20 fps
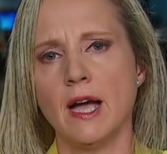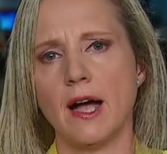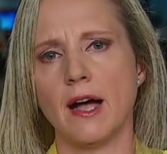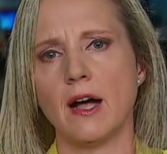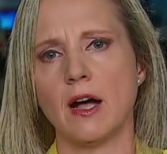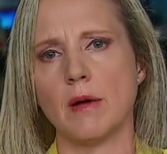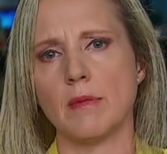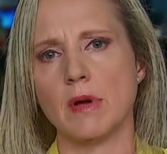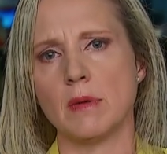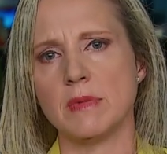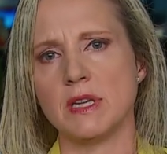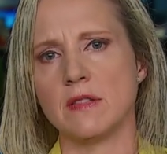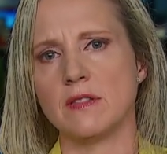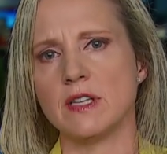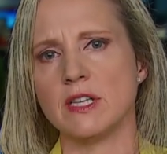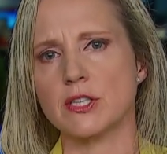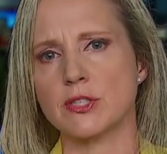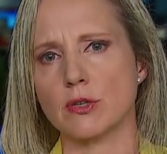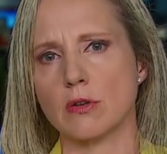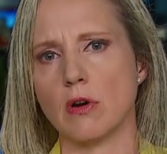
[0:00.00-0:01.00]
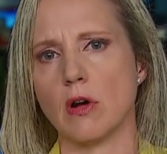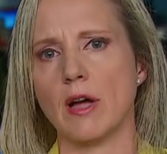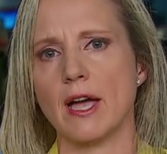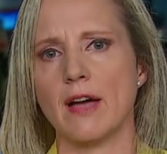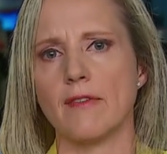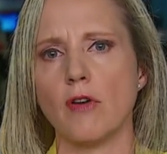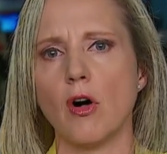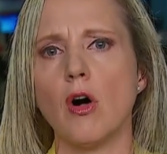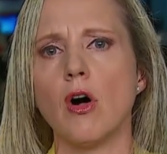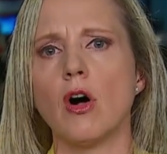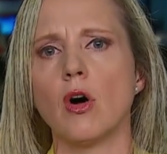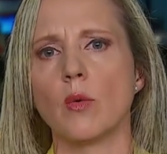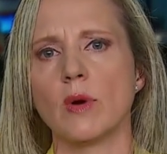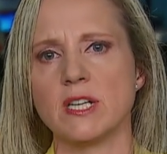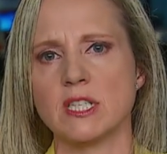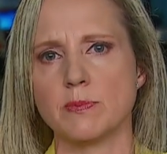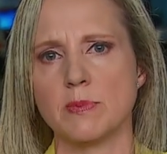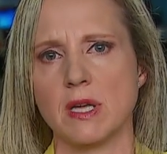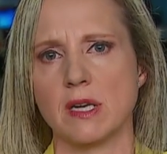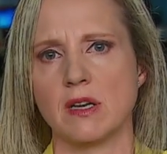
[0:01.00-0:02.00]
Um, I mean, these are, have
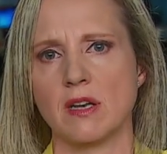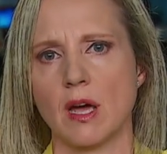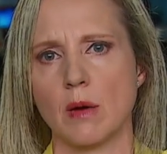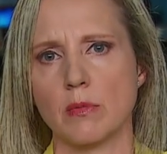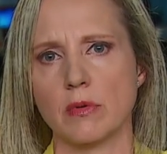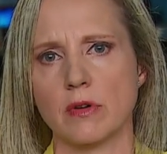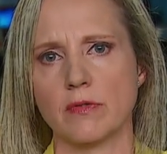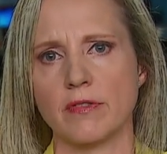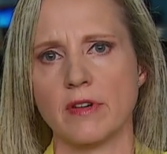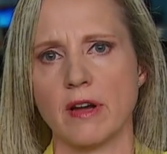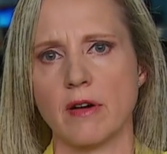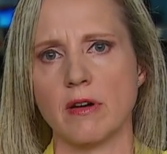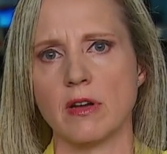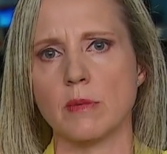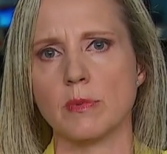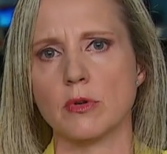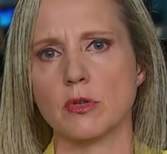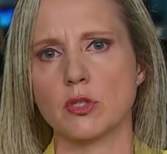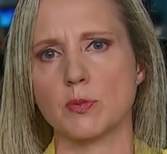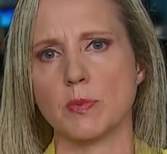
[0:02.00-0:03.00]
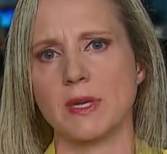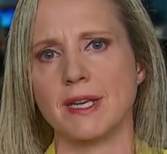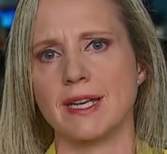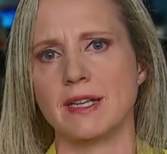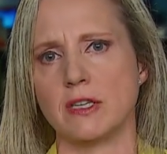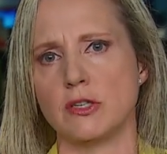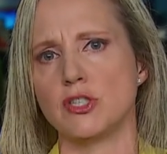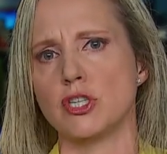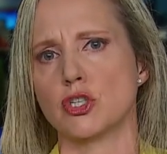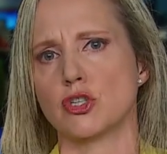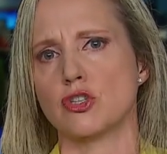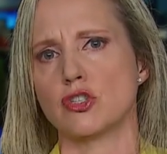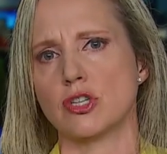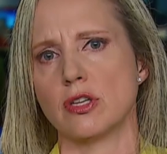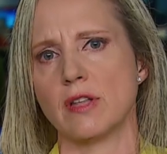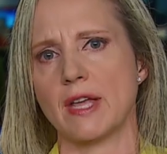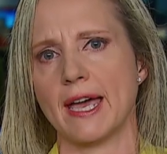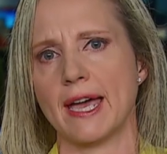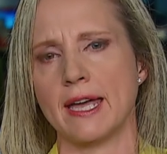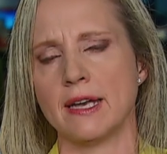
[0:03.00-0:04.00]
always been a number of variables. But in addition to
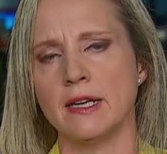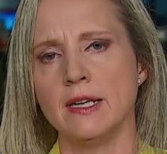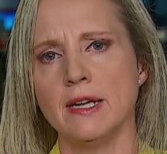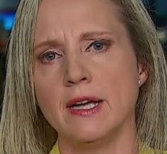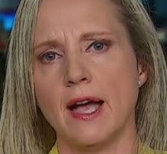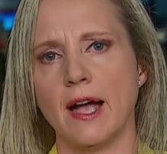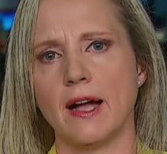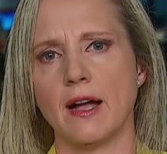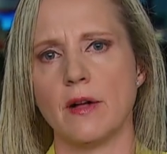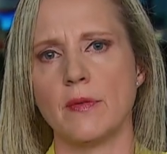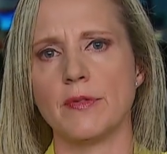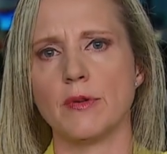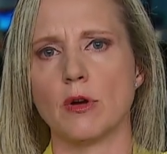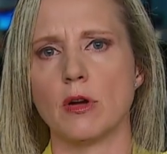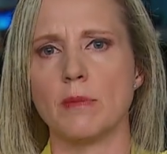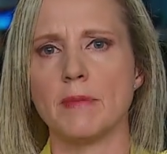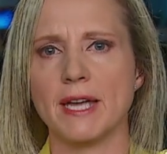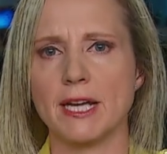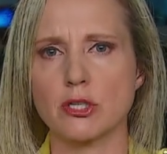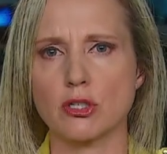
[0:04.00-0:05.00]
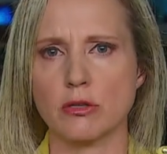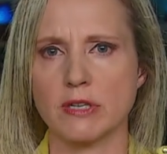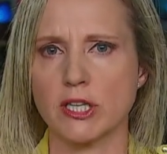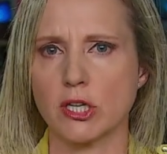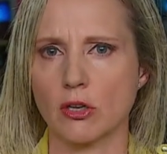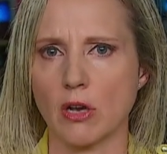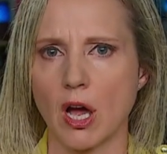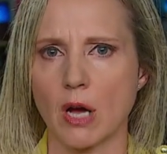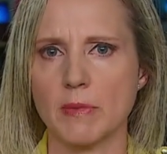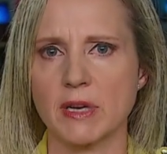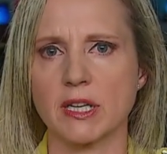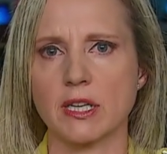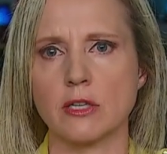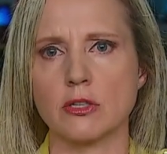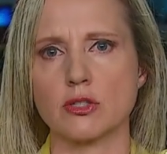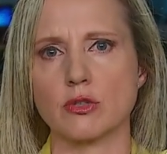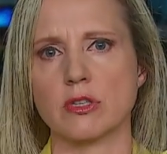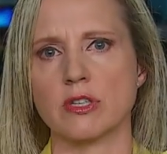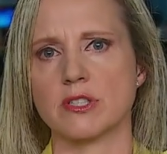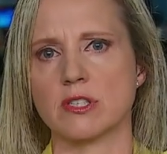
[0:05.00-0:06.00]
that, um, there are major economic
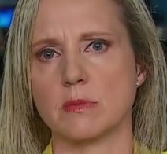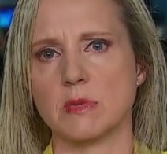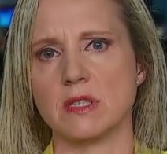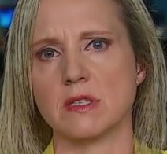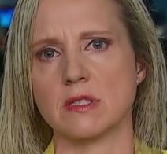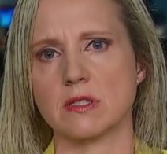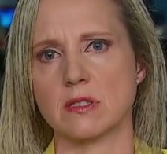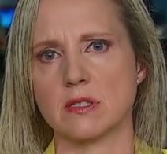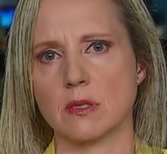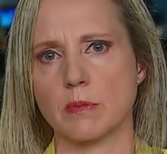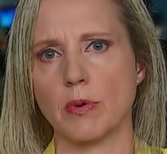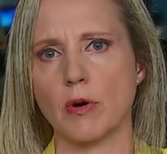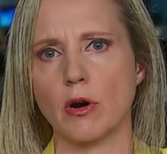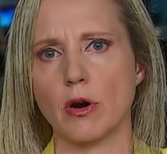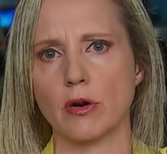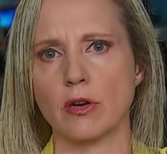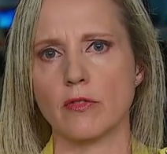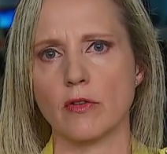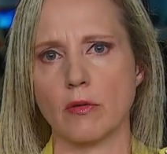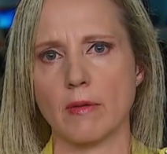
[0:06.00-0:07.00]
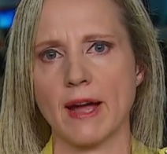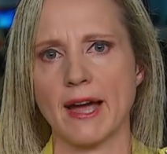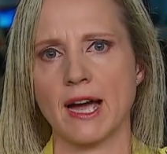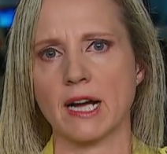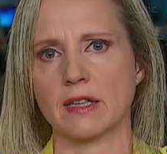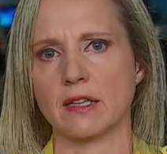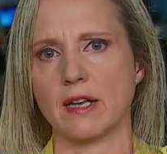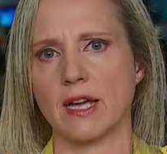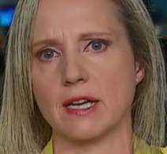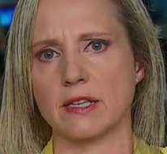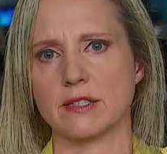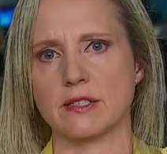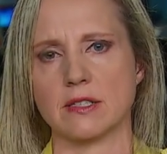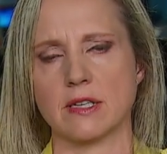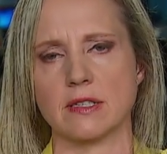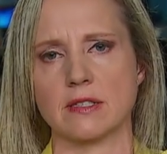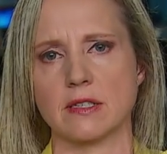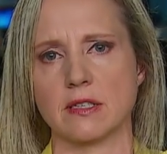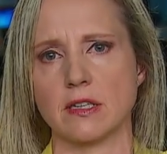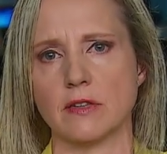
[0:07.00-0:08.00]
interests. I mean, this is a part of Iraq that has
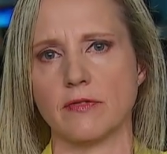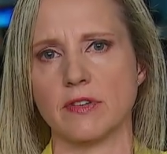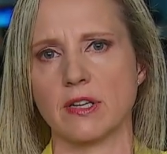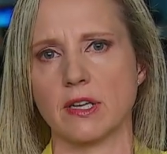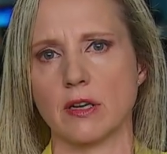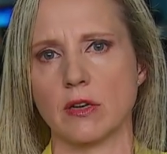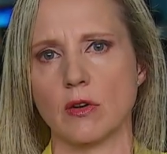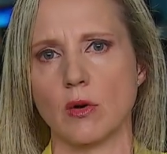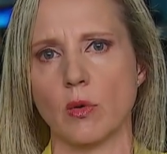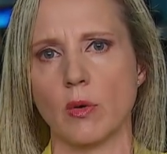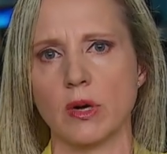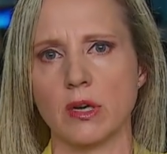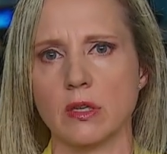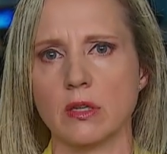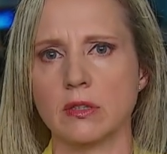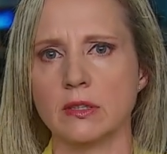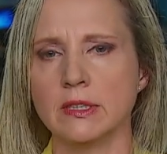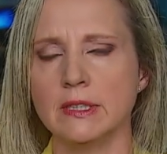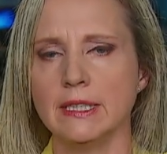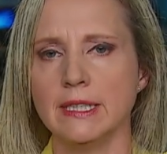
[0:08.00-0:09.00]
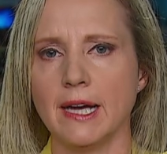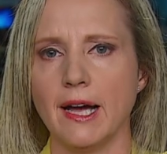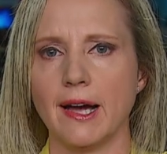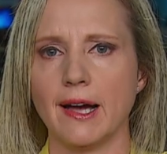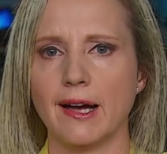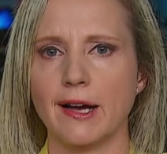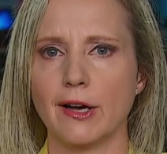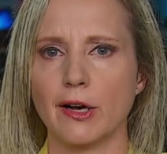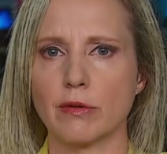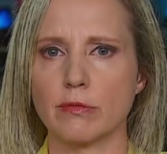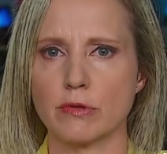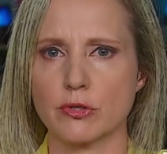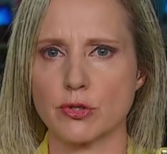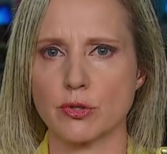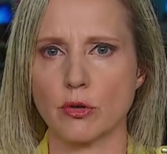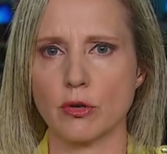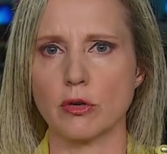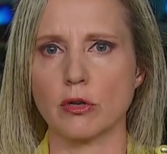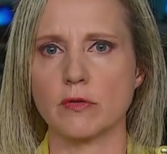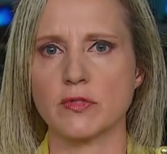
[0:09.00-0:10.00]
uh, significant oil uh,
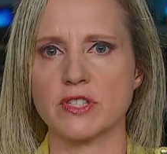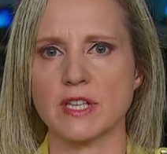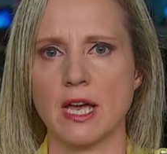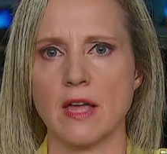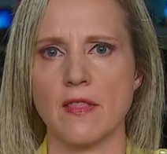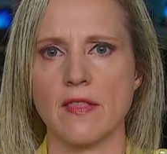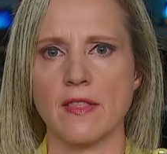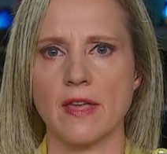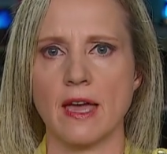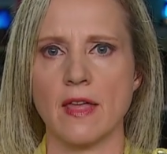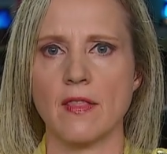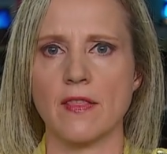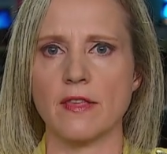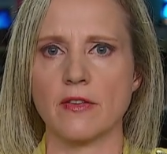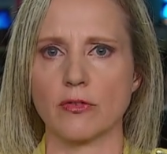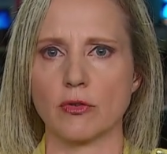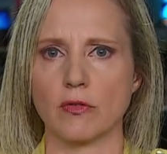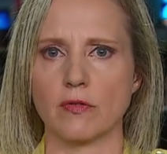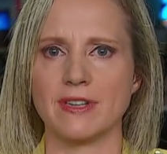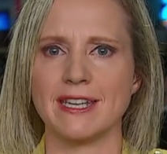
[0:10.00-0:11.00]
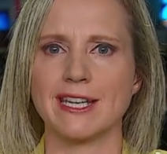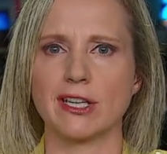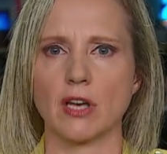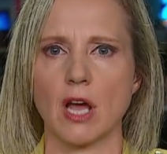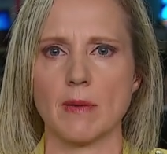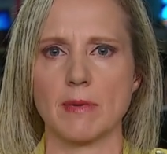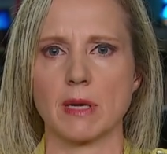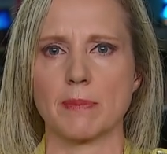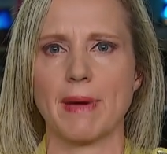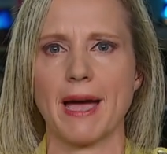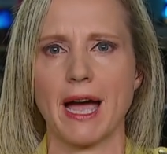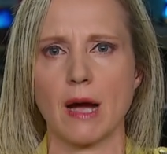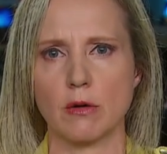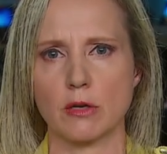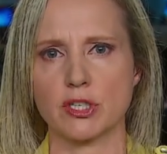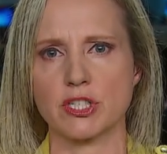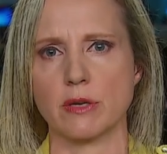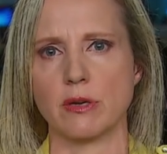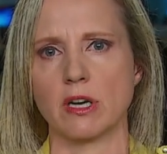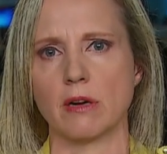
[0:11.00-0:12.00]
reserves and, and the sort of economic economic
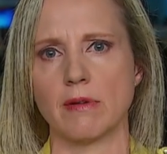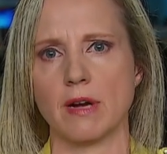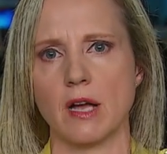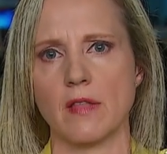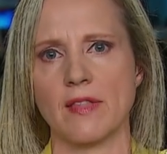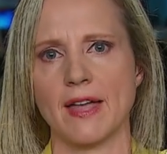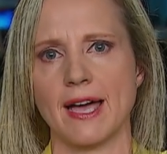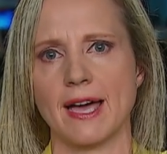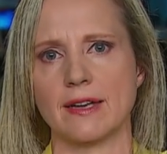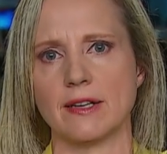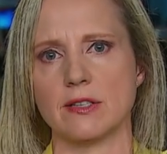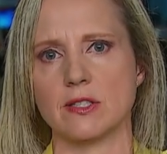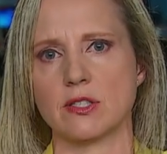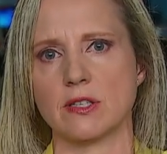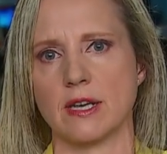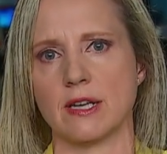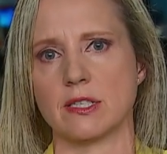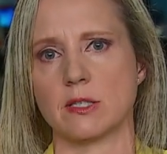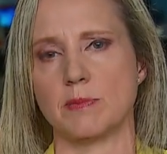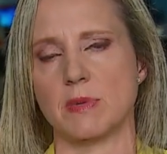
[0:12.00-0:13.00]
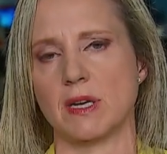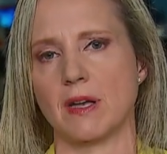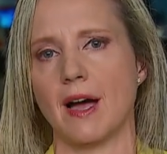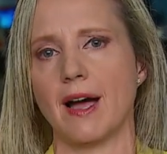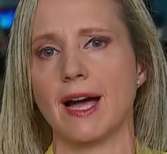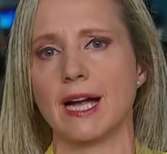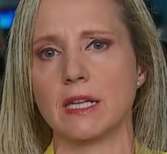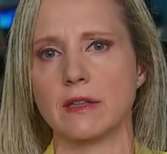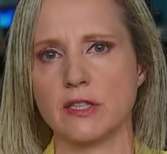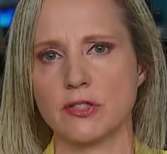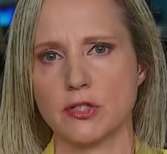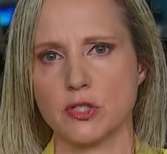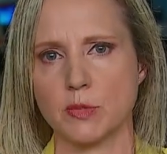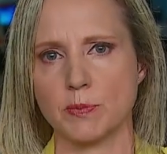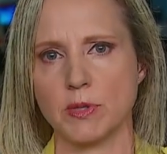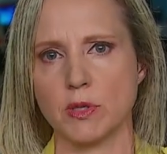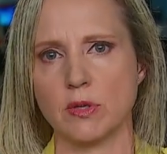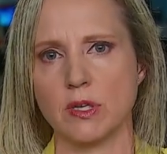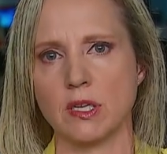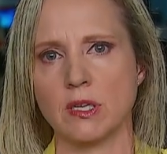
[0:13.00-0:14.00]
power sharing around that has, has been highly
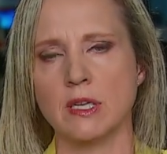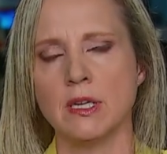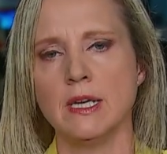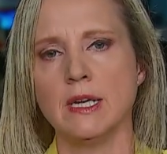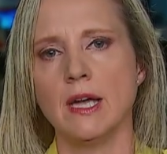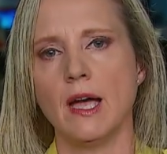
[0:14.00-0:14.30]
disputed.